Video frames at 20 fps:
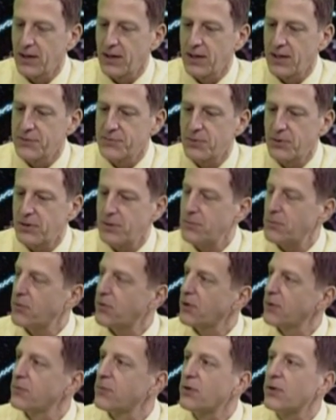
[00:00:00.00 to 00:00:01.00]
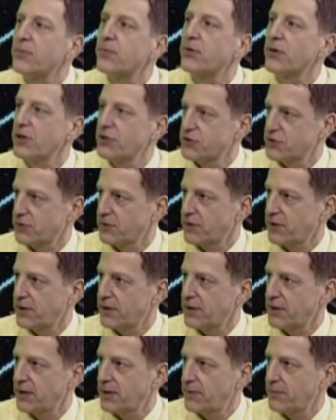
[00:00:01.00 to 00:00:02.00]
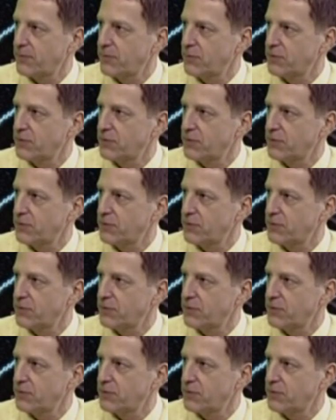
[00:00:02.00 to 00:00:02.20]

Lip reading: it's putting more and more pressure on them,